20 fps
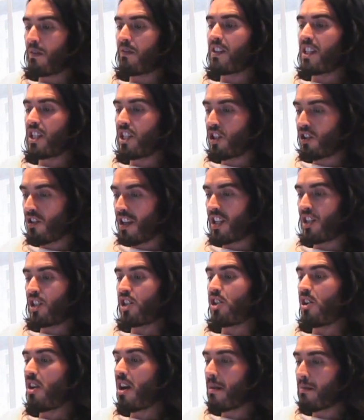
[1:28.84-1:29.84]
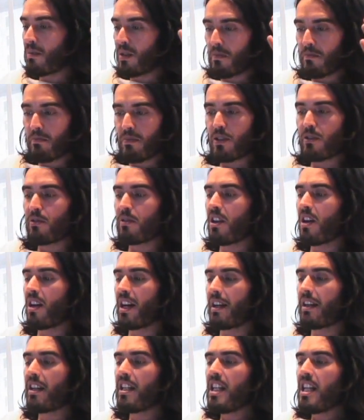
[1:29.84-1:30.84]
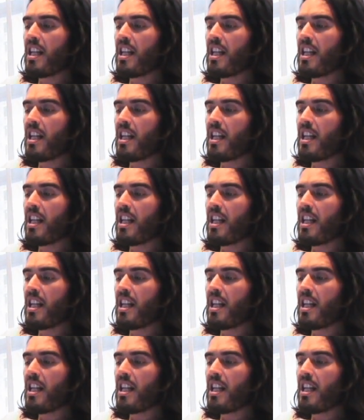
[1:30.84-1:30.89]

with distressed chimes and blue light.